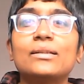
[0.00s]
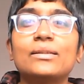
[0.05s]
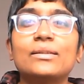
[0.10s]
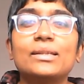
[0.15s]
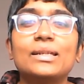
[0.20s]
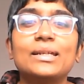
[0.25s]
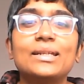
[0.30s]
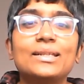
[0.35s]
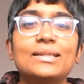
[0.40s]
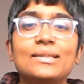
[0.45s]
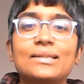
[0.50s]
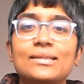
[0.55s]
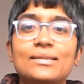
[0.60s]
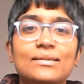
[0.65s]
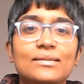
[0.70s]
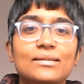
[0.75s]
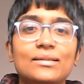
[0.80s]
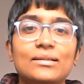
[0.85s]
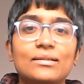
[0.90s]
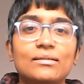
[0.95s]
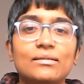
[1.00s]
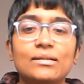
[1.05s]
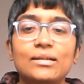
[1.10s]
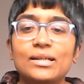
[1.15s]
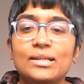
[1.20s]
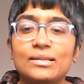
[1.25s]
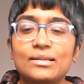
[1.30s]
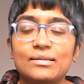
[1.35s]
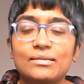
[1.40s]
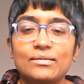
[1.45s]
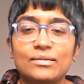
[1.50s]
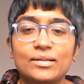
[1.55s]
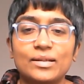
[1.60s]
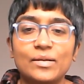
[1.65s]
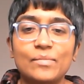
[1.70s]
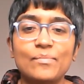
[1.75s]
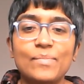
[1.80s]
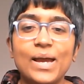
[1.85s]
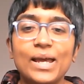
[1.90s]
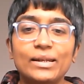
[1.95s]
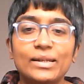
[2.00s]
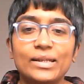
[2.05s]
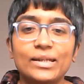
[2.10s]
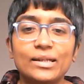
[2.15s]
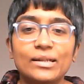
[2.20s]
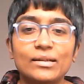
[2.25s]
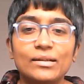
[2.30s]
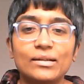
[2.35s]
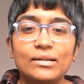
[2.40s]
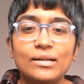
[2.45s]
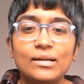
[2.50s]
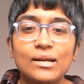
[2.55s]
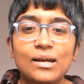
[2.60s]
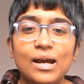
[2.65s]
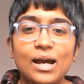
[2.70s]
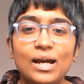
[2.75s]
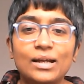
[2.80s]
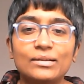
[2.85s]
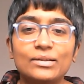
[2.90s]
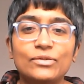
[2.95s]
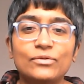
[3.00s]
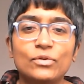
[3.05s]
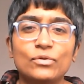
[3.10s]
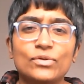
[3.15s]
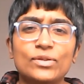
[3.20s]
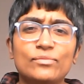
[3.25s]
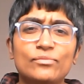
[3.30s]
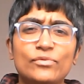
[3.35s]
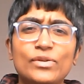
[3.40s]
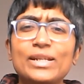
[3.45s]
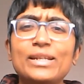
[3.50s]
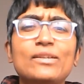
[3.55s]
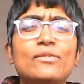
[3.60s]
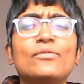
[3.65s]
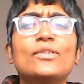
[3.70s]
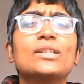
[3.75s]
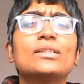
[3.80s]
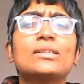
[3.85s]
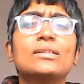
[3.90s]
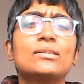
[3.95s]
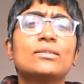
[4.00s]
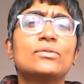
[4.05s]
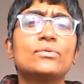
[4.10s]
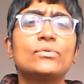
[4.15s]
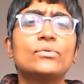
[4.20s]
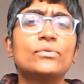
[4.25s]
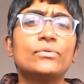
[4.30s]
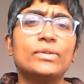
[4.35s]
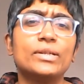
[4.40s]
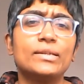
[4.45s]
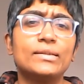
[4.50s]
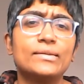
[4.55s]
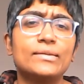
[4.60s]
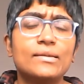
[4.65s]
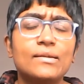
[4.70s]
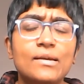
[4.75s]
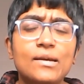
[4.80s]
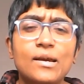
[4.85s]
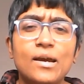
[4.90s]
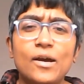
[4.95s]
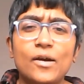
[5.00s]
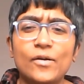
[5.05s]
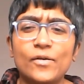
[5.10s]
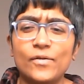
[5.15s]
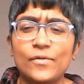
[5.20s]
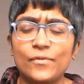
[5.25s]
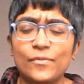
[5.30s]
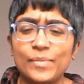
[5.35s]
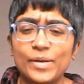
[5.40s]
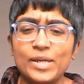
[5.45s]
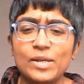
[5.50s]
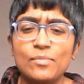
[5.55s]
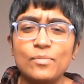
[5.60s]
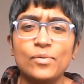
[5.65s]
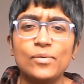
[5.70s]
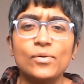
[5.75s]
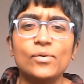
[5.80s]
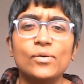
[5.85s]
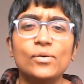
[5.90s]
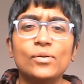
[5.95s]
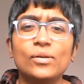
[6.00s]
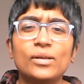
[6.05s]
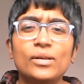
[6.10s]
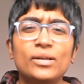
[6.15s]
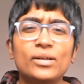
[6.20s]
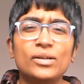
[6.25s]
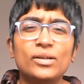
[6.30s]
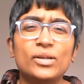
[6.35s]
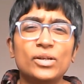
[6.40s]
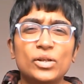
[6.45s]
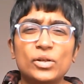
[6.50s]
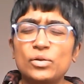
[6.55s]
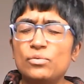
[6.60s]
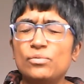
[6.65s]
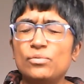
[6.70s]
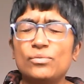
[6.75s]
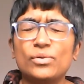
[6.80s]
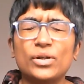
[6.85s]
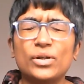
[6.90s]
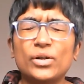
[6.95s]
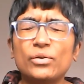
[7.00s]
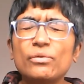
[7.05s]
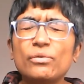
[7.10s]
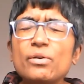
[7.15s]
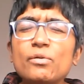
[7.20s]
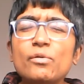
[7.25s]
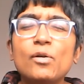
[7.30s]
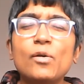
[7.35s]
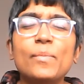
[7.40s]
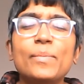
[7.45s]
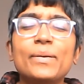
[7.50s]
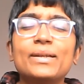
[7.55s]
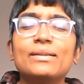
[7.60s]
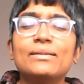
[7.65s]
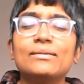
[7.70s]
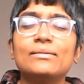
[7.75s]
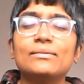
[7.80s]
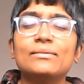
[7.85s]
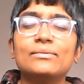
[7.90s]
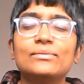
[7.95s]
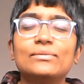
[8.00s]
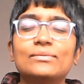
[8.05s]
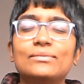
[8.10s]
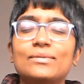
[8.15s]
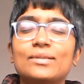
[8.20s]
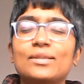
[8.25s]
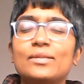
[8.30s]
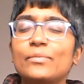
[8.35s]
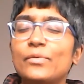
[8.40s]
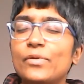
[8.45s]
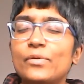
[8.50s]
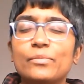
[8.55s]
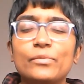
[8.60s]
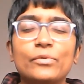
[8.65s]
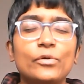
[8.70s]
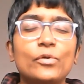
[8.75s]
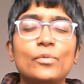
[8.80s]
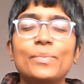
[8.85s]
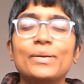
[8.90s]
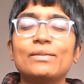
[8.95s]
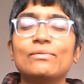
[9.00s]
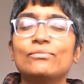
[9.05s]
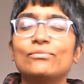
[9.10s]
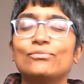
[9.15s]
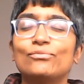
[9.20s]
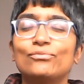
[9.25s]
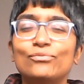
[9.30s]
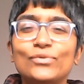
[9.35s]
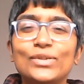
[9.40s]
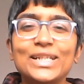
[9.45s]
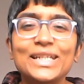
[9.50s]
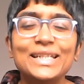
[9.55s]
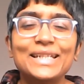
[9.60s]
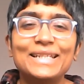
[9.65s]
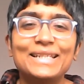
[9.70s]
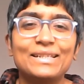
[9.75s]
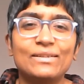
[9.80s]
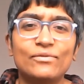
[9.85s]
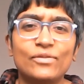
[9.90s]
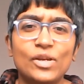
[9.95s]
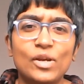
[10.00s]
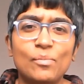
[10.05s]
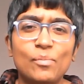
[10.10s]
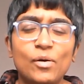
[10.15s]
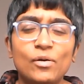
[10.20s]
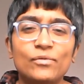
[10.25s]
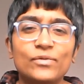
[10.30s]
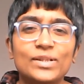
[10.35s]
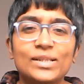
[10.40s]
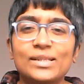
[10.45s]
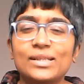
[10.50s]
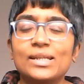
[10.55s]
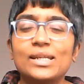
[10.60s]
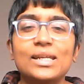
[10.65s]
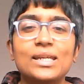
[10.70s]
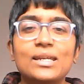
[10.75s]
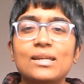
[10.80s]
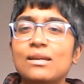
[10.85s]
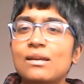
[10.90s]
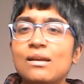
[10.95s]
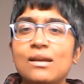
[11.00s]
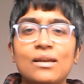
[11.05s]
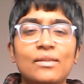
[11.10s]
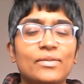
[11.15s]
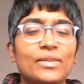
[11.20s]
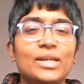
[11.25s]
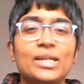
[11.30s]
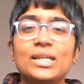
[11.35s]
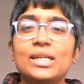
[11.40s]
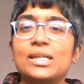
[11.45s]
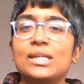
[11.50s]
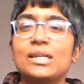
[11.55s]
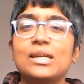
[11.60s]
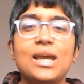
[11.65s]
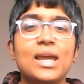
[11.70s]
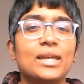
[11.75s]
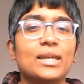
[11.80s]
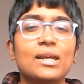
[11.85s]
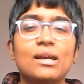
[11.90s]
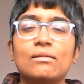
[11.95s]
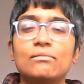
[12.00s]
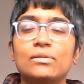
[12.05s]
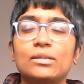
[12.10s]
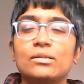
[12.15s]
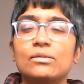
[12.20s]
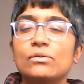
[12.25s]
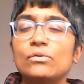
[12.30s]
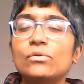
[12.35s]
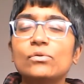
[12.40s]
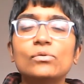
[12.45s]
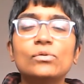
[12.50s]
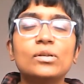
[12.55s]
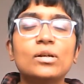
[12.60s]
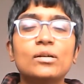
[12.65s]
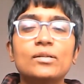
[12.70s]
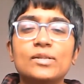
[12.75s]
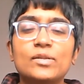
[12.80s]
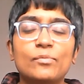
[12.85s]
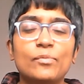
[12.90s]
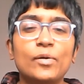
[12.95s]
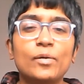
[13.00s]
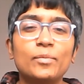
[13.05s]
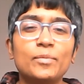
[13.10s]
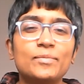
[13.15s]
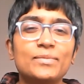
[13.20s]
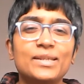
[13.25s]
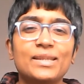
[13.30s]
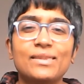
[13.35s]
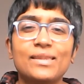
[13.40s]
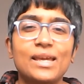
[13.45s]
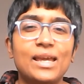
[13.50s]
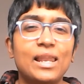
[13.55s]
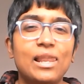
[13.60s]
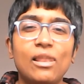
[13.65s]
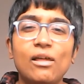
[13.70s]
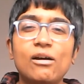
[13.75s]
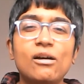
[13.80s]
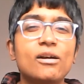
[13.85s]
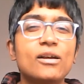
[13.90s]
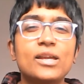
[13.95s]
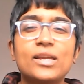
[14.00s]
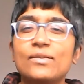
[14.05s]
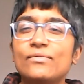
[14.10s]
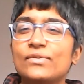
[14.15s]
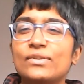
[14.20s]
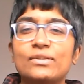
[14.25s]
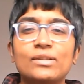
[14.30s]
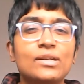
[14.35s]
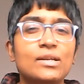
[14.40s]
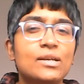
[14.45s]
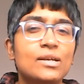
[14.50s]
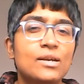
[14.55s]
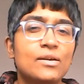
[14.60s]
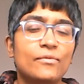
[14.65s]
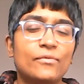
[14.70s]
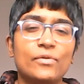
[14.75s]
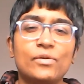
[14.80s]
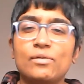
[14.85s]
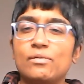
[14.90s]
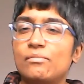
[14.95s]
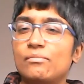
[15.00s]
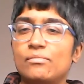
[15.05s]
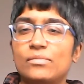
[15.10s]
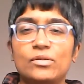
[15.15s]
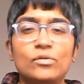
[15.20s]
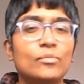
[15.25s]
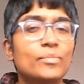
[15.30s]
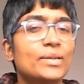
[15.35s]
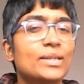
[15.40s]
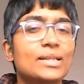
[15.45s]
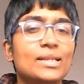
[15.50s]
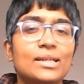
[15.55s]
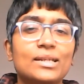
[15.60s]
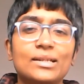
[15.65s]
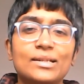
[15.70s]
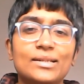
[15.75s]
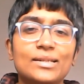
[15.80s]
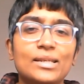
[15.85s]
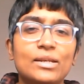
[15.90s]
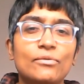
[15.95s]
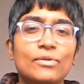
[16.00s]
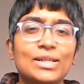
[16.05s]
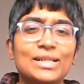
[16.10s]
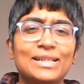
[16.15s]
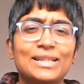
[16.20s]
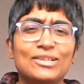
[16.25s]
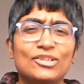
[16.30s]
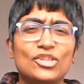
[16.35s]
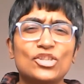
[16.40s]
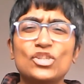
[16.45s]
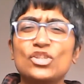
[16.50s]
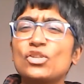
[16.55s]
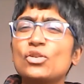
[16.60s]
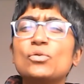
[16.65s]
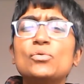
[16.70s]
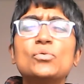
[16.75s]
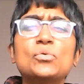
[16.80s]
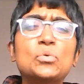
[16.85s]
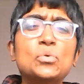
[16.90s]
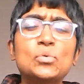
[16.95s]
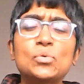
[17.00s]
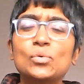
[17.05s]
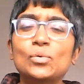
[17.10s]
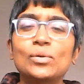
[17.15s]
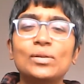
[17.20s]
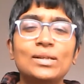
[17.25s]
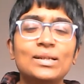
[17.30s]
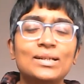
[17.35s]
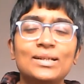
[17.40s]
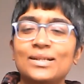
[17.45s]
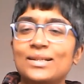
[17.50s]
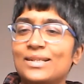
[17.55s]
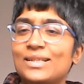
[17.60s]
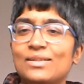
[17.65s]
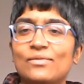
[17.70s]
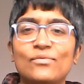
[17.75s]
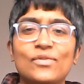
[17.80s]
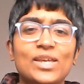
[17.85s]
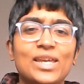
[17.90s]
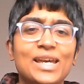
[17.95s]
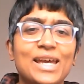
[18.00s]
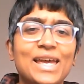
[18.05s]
it's compelling, and you've got some really affecting stories of people who grew up in, some of them grew up in really severe poverty. They encountered all kinds of problems in their lives, from not being taken seriously at school, severe